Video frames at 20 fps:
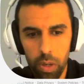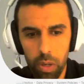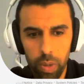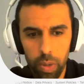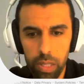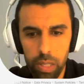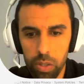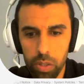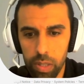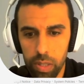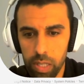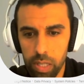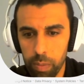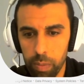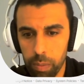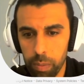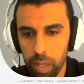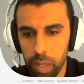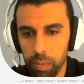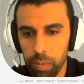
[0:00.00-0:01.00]
All right, so
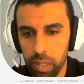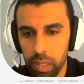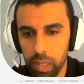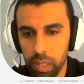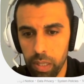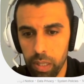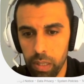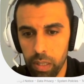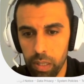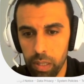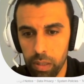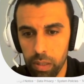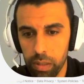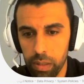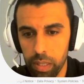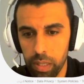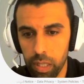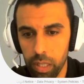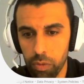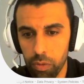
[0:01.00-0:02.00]
that's my public key.
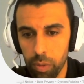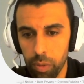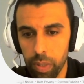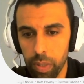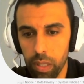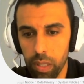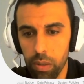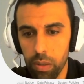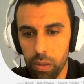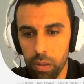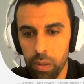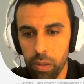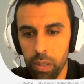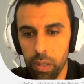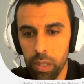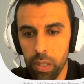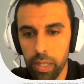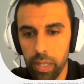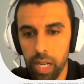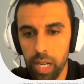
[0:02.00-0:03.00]
Take it from here,
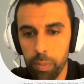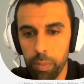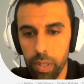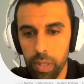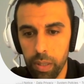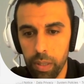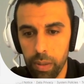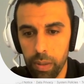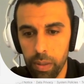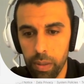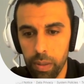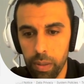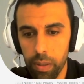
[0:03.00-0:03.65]
copy,